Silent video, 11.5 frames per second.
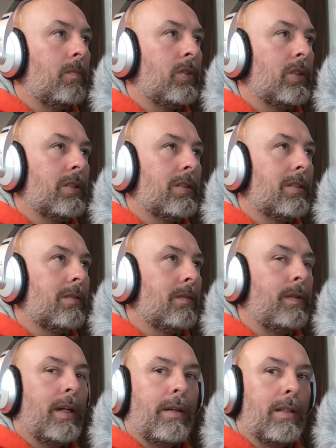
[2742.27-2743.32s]
just
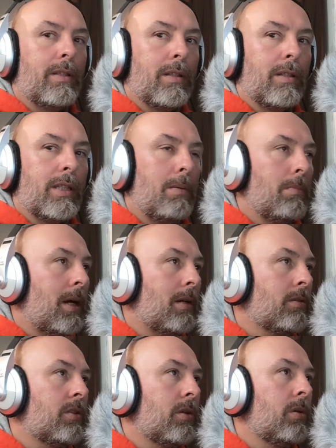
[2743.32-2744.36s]
variants of the same model.
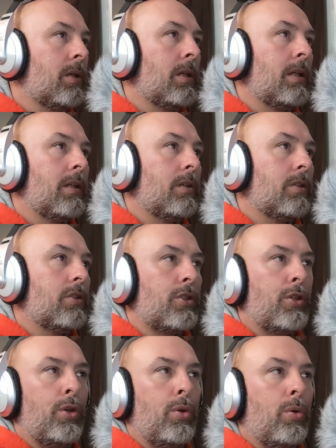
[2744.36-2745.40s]
So there's
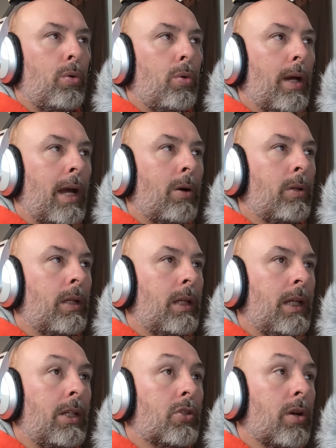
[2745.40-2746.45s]
2 Audi
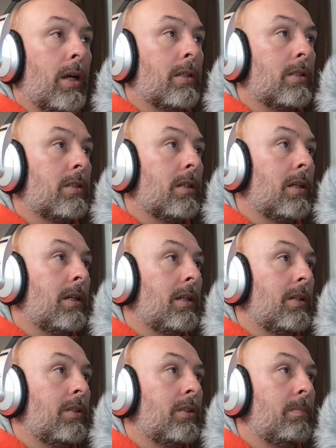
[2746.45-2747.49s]
e-trons.
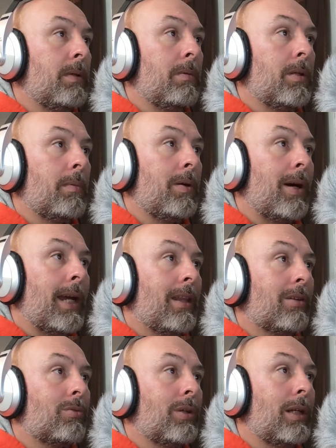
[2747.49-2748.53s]
There's the BMW
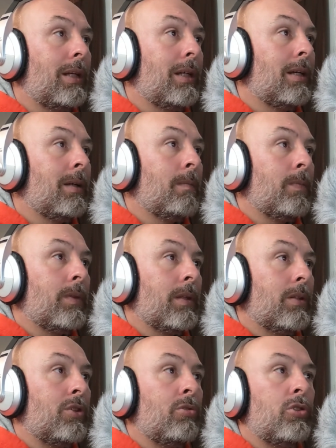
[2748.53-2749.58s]
i3,
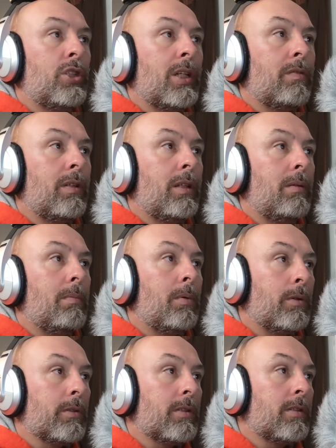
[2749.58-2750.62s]
2 Chevy
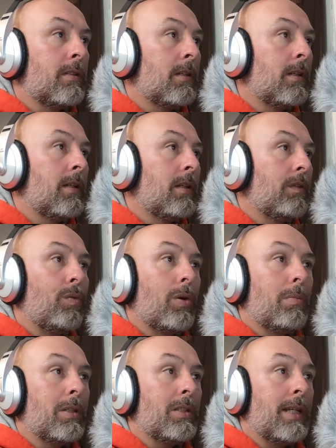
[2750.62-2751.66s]
Bolts, the
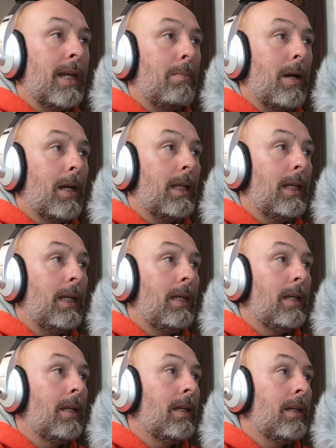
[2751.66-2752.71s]
Ford Mustang Mach-E,
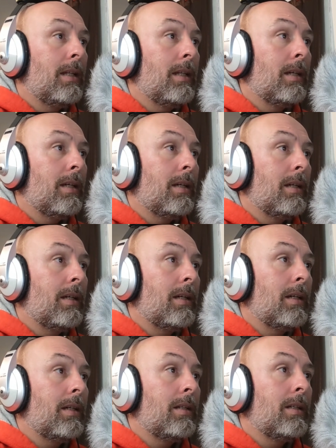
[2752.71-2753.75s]

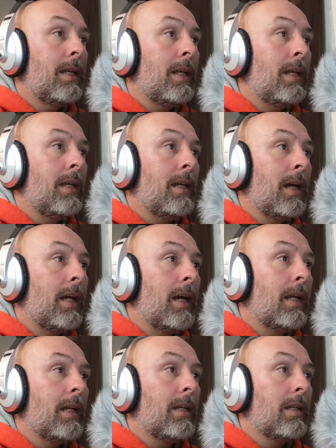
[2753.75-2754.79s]
Hyundai
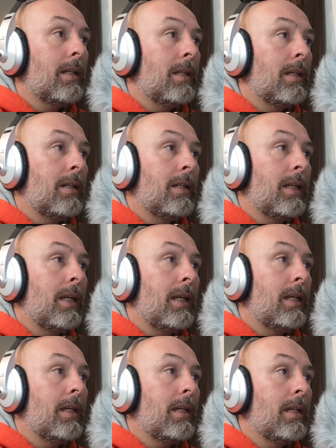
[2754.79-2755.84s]
Ioniq, Hyundai
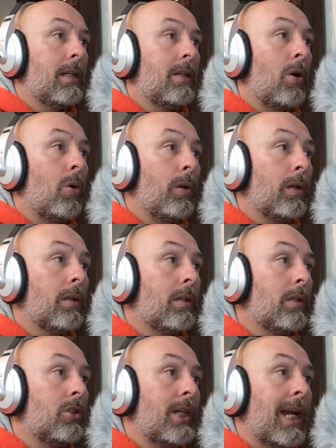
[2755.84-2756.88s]
Kona,
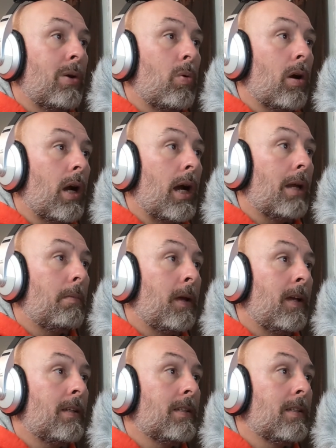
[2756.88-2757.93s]
Jaguar
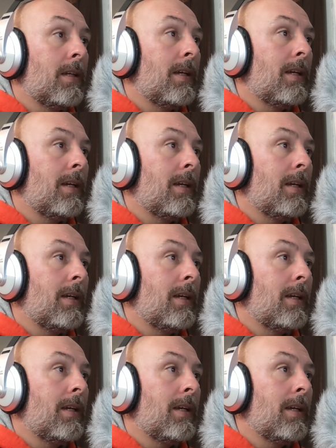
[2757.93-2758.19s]
I-Pace,